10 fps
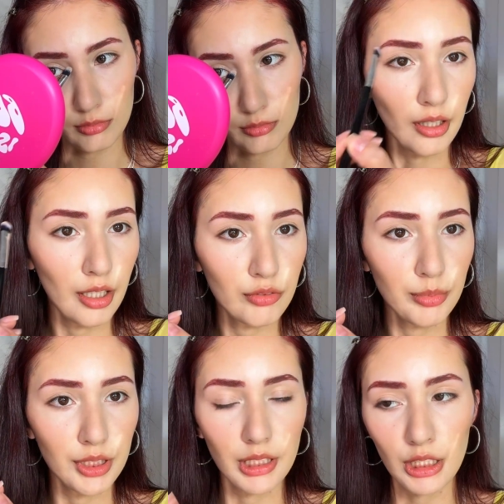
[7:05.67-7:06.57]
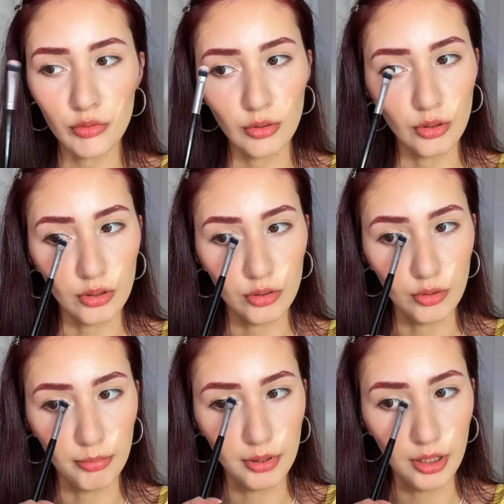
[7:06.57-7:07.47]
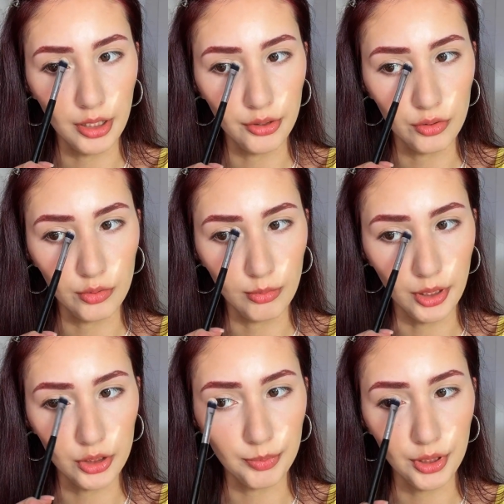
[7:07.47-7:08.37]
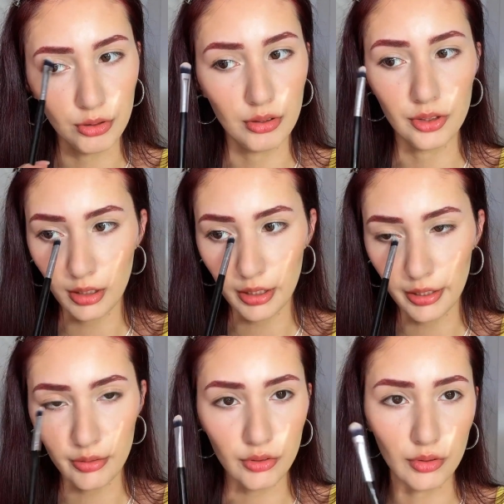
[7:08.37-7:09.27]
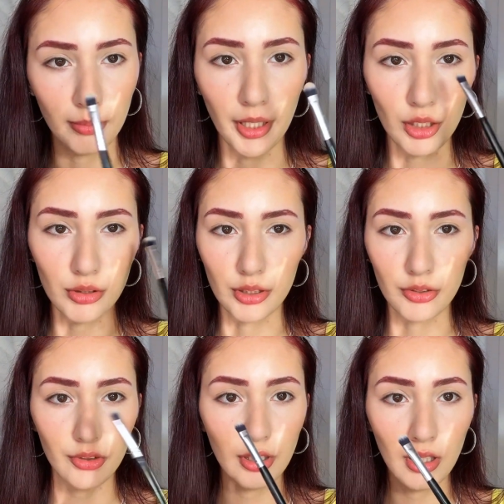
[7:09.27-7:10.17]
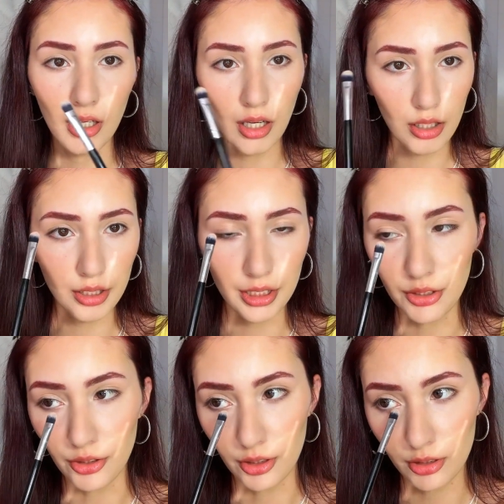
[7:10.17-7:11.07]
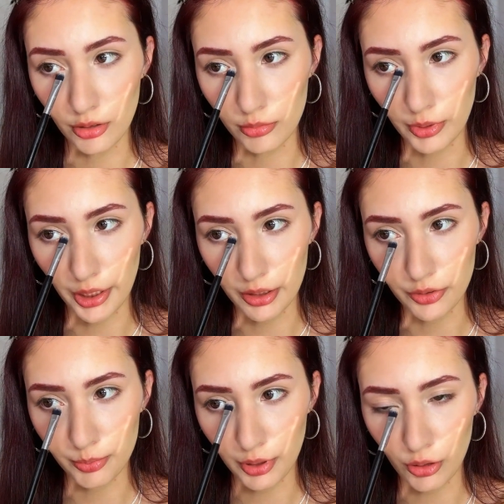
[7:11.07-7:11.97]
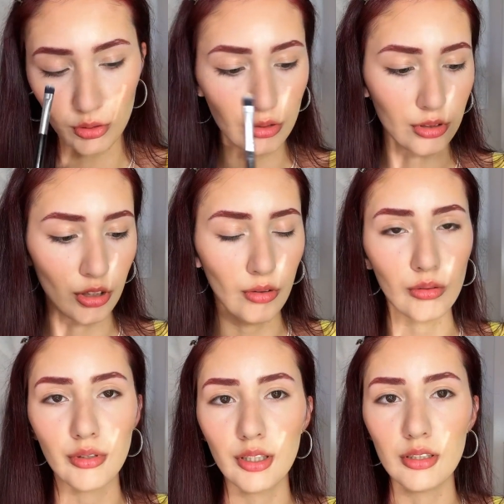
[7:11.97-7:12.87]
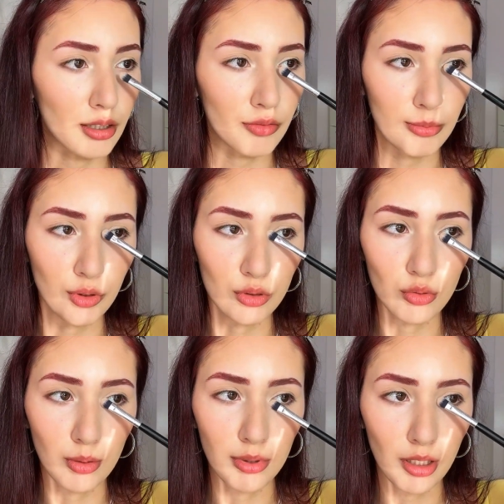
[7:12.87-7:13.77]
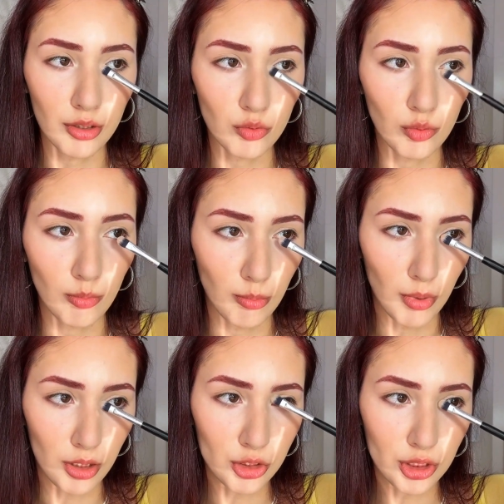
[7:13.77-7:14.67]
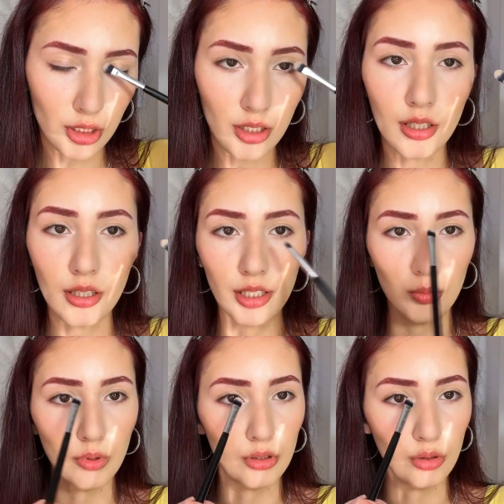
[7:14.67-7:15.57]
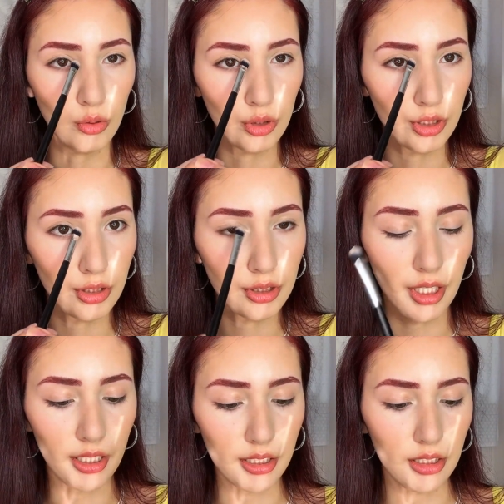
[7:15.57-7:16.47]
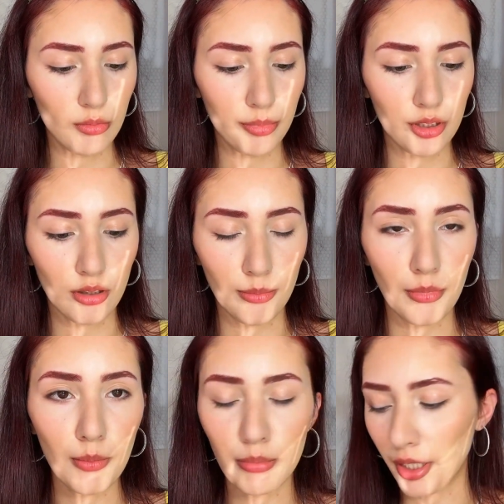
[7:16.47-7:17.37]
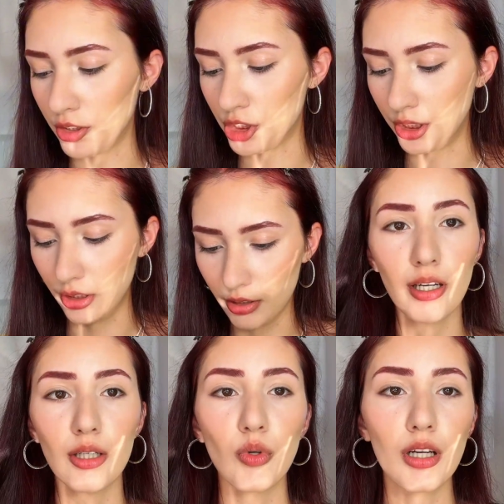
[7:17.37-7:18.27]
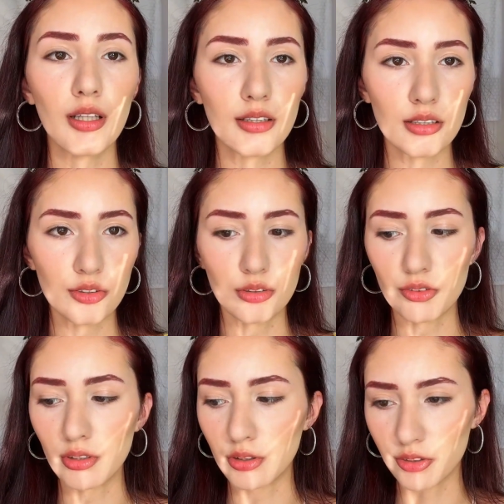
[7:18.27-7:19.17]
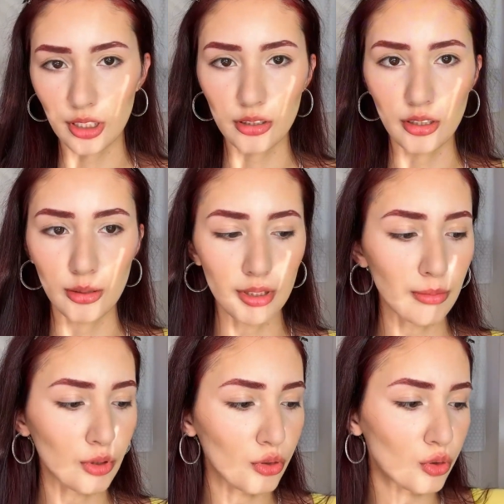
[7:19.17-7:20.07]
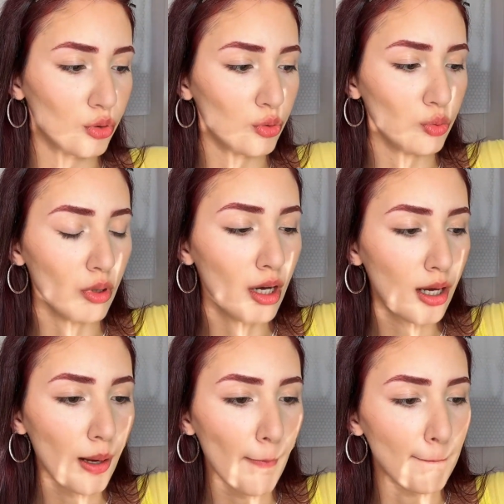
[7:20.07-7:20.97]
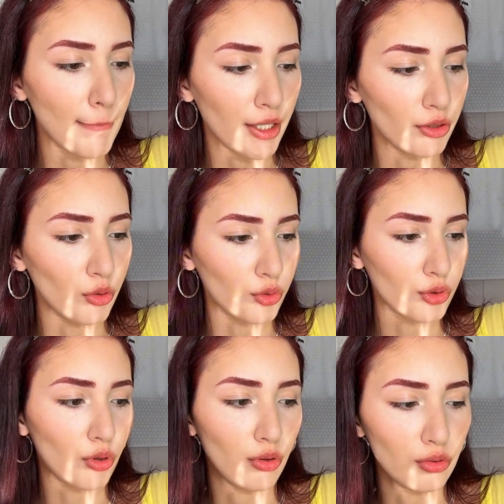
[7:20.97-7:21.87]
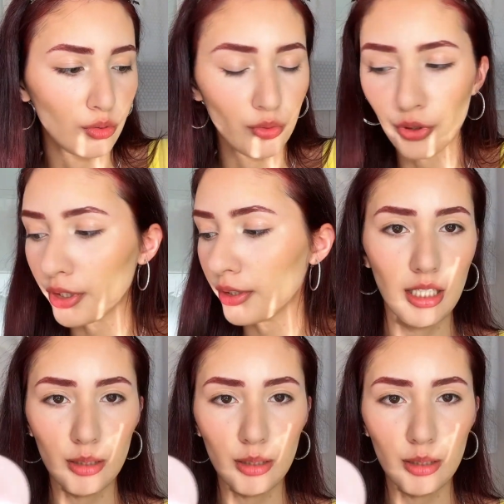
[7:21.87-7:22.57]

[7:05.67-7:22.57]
And I have to be careful not to apply too much because I have some areas here on my eyes powdered already. If I'm going to apply too much, it will look cakey and become patchy. And while I let this concealer set a little bit, I'm going to do my nose contour.